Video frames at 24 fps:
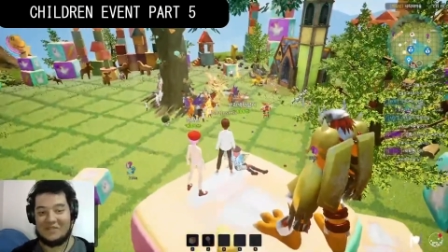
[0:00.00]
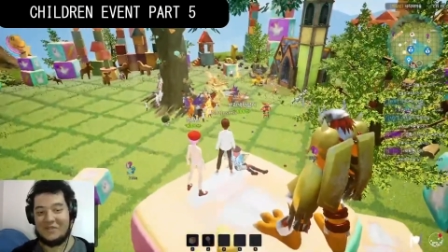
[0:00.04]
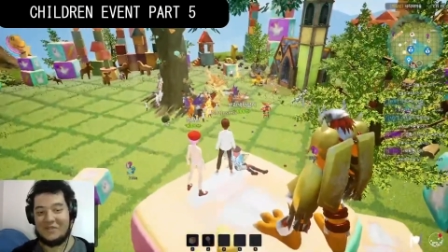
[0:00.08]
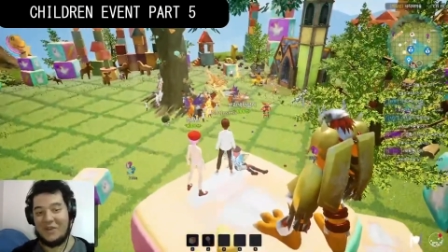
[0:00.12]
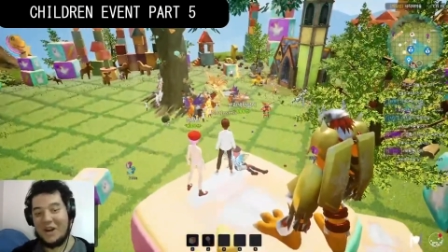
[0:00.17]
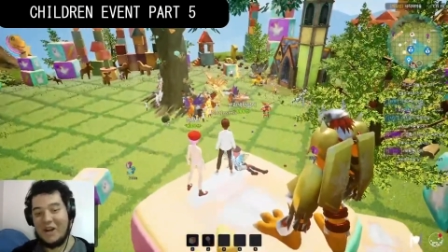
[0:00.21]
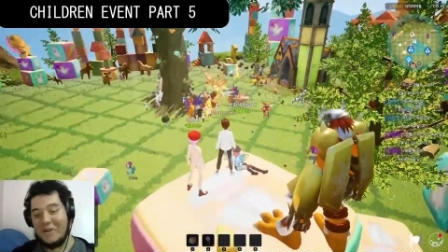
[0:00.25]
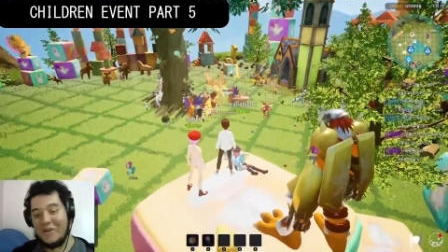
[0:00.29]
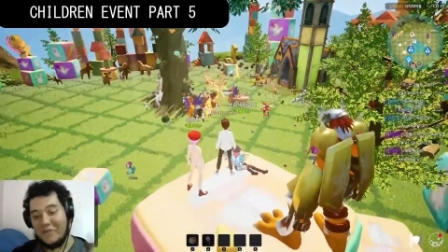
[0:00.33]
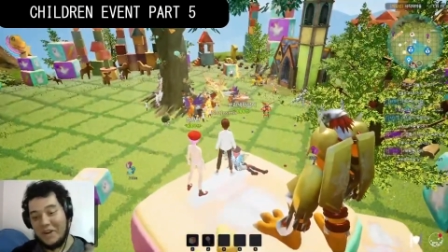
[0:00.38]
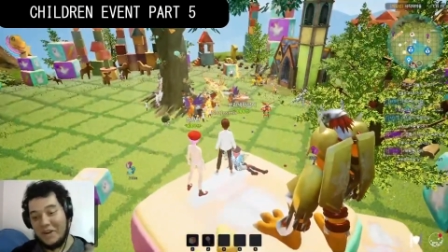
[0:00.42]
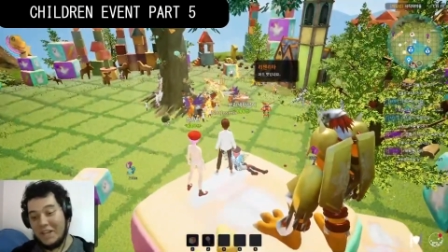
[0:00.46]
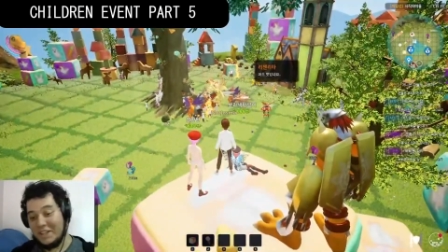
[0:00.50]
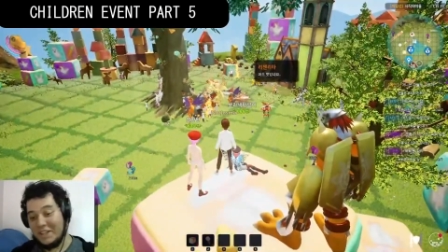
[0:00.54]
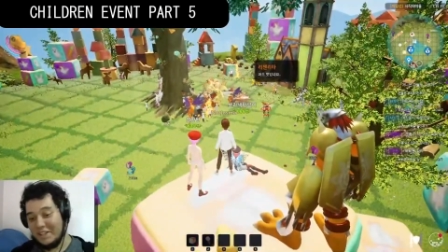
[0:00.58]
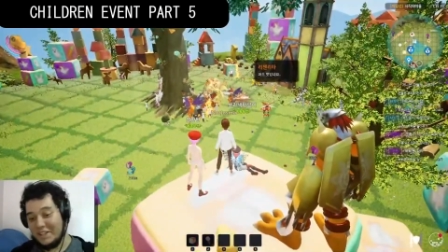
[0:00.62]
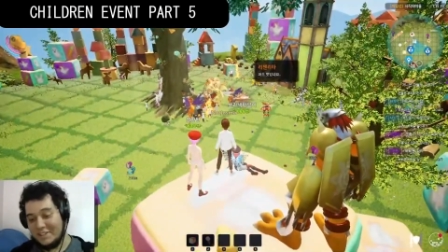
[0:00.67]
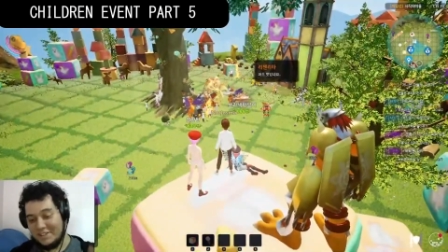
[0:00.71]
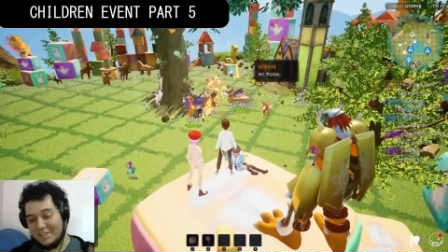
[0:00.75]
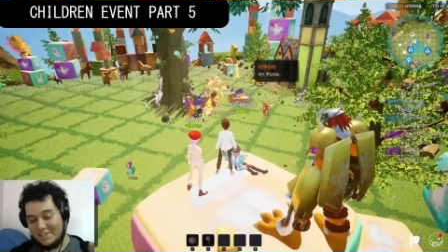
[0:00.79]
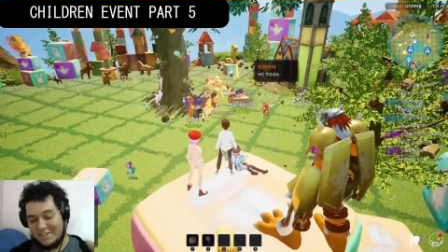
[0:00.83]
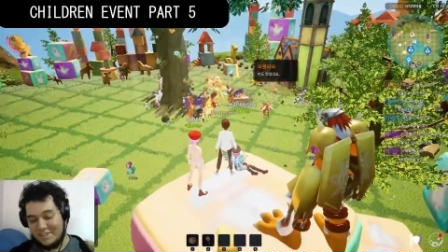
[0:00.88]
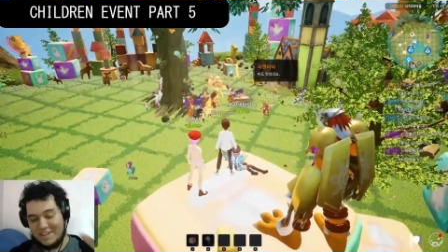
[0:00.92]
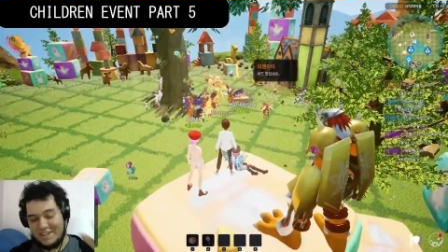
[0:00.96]
try
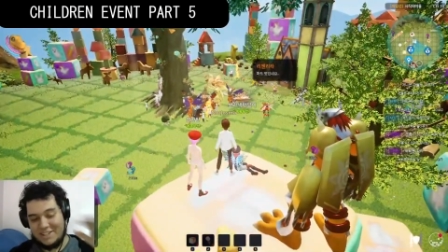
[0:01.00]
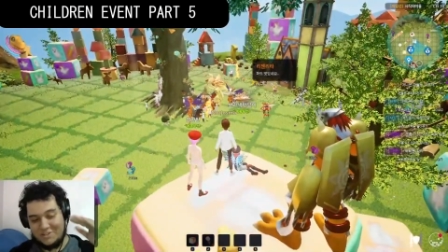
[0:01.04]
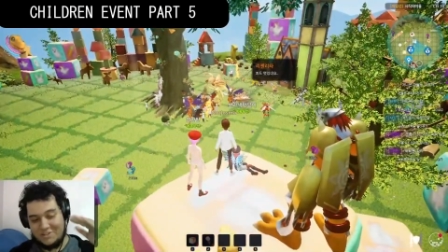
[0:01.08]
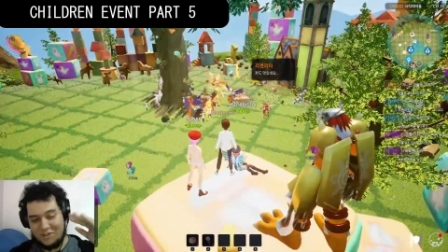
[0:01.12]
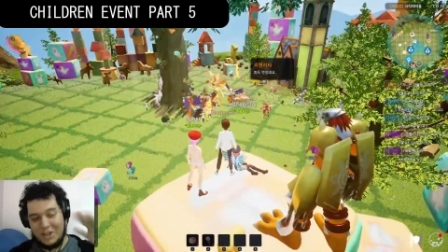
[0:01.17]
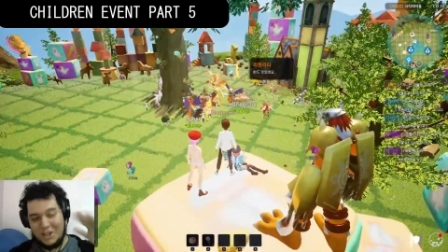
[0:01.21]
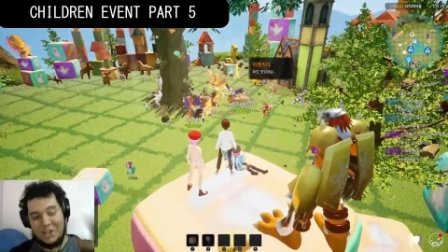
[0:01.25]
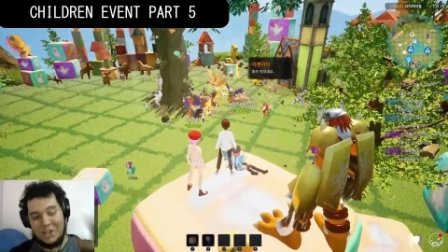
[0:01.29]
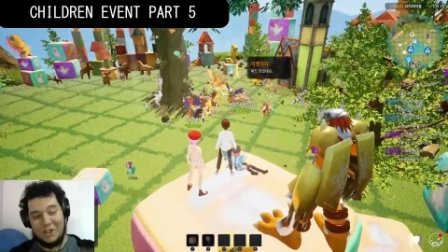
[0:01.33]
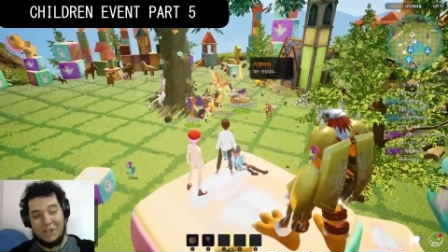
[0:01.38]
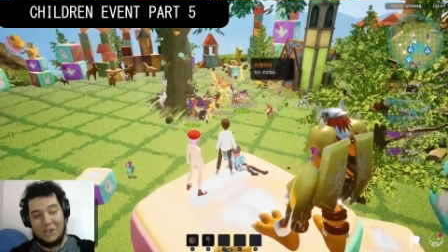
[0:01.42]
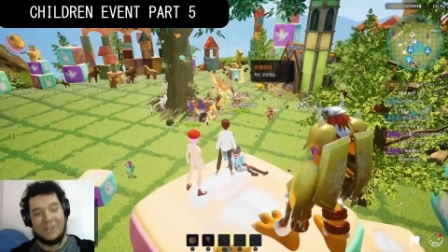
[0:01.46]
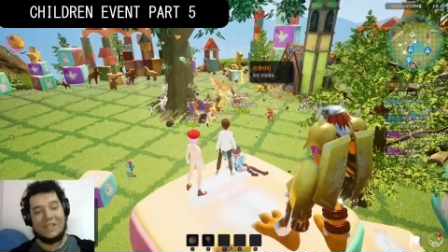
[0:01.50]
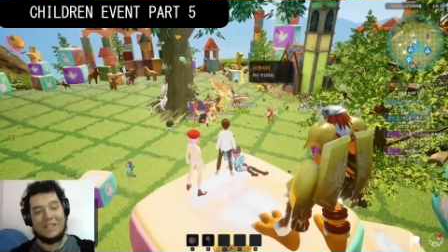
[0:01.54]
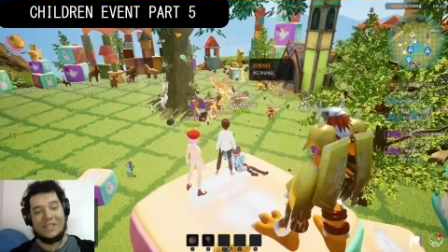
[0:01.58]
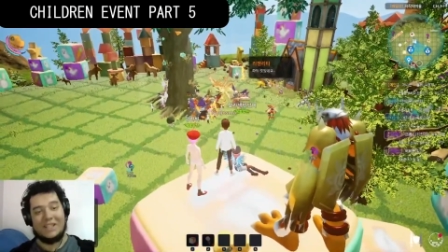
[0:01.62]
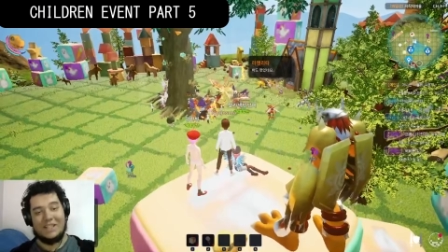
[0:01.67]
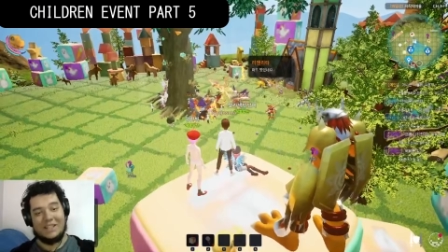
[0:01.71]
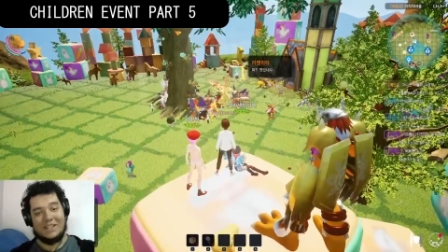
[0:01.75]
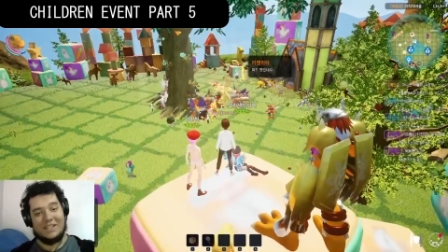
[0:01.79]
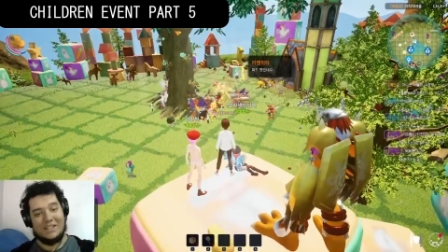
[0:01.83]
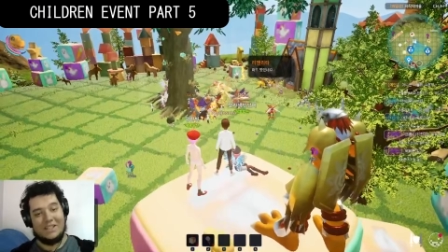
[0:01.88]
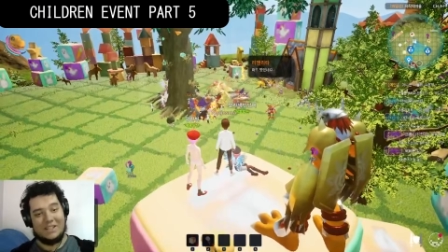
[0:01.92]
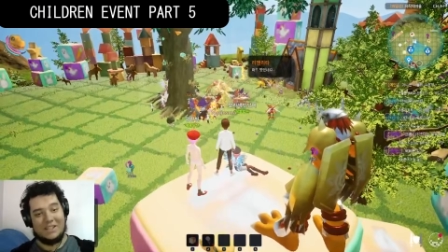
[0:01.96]
looking
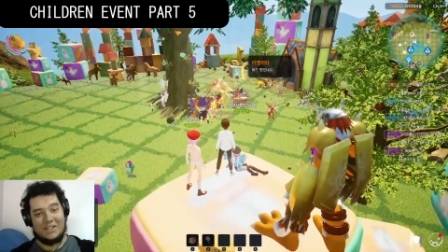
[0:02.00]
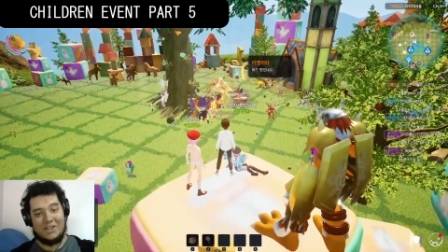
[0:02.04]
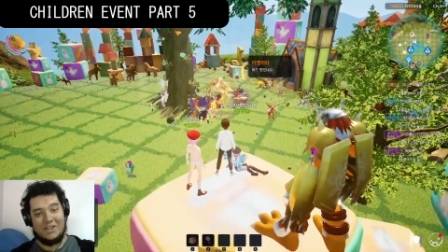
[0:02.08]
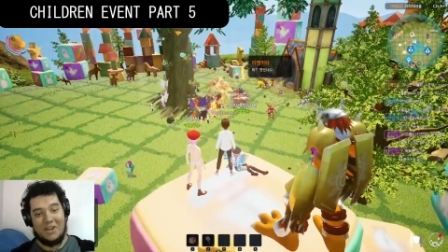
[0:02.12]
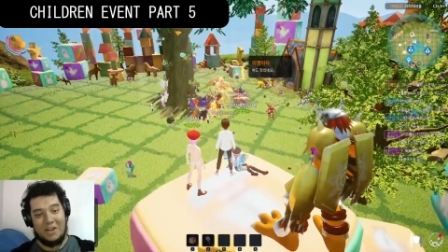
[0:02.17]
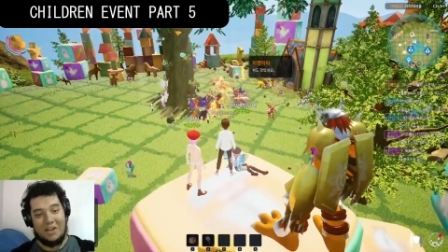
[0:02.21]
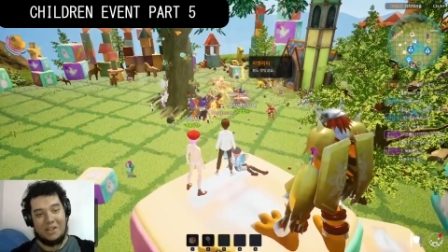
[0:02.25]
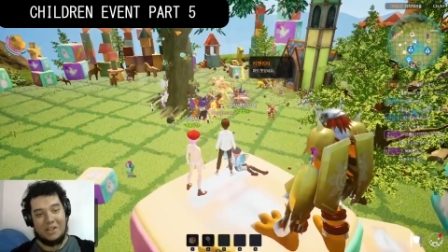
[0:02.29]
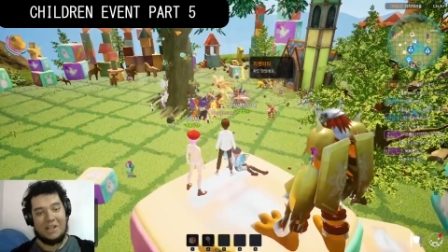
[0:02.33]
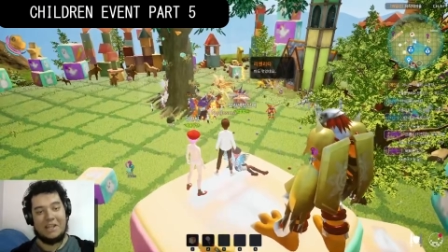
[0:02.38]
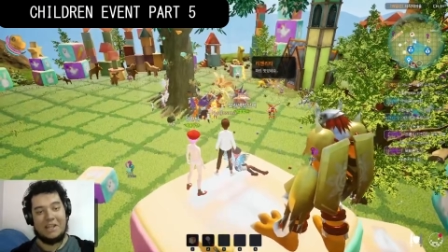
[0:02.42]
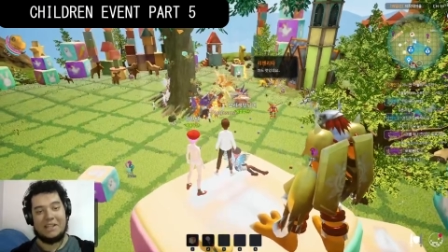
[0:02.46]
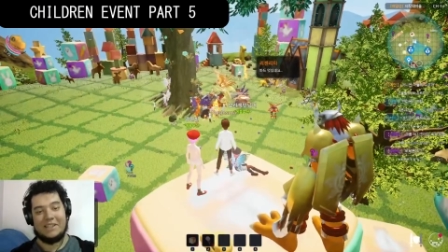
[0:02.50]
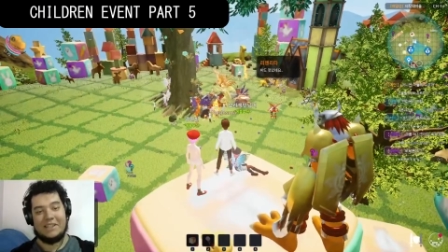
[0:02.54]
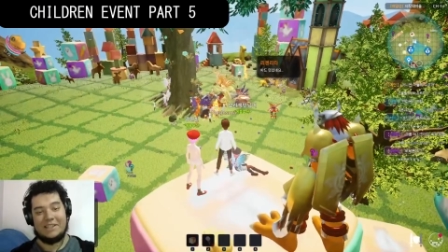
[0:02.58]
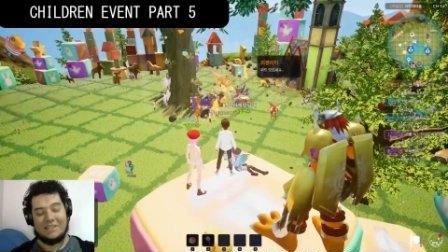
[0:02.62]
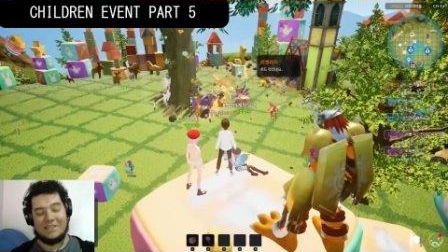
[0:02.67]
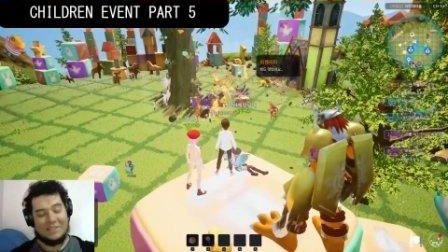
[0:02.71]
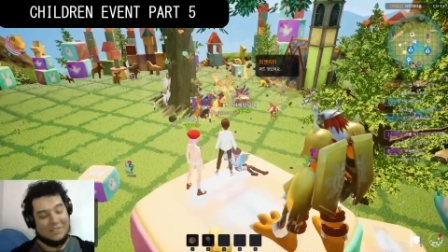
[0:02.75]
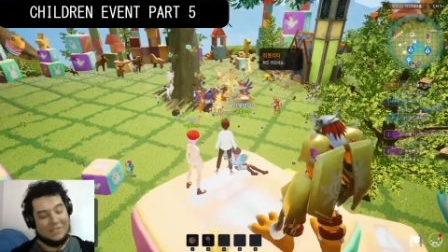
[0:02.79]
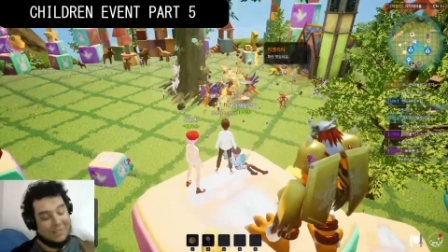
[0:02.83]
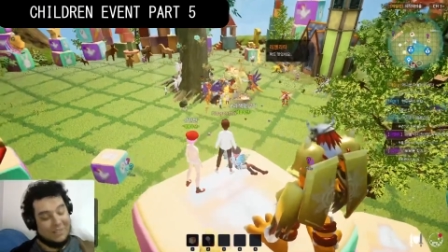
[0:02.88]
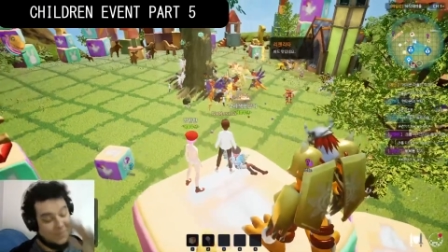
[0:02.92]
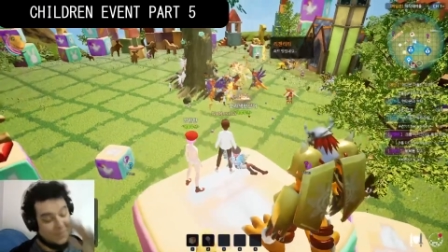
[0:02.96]
at this and not lagging.